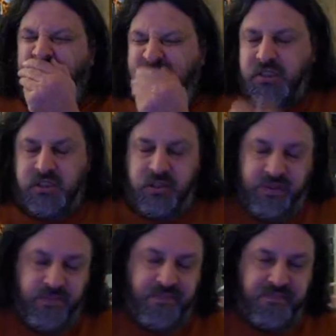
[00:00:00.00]
Well,
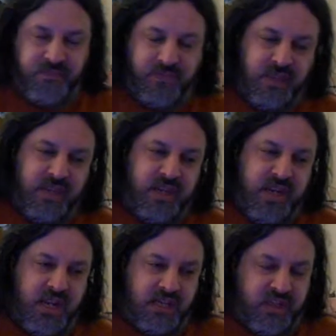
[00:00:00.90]
excuse me. The
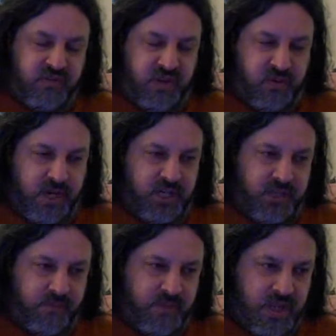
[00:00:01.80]
D N S
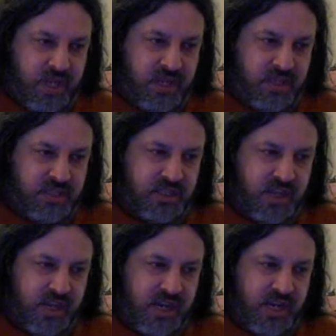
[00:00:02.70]
configuration
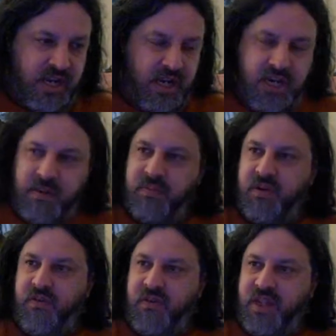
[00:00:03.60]
is a uh,
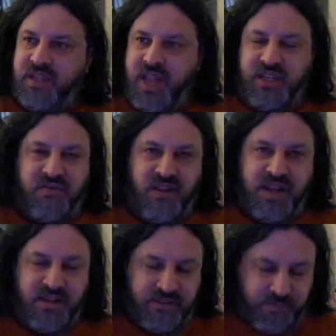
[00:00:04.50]
number of uh, text
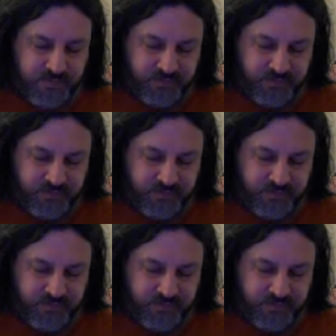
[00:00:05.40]
files